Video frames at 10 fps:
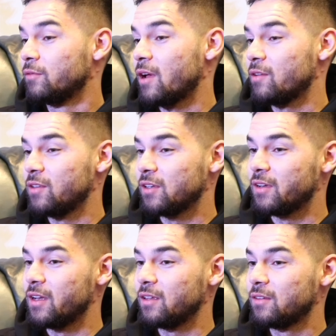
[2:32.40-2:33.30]
5
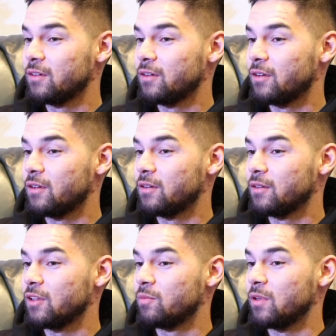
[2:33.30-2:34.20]
years later,
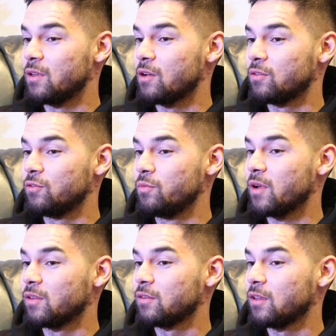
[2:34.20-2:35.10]
it's been now 2
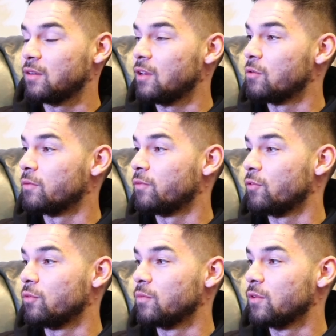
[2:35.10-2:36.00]
months that they
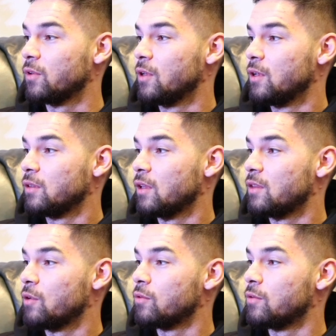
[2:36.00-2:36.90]
confirmed
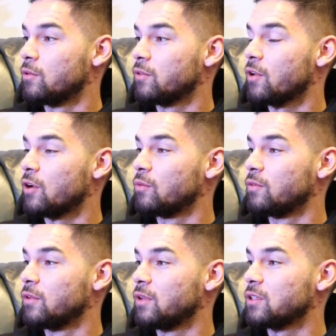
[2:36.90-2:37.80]
that they will start
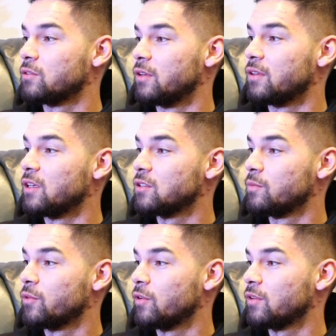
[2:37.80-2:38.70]
with the
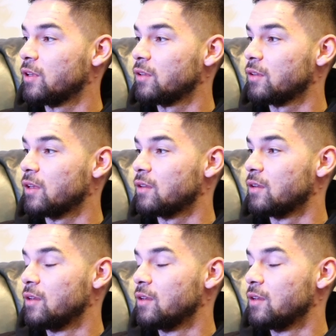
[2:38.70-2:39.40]
nationalization process, and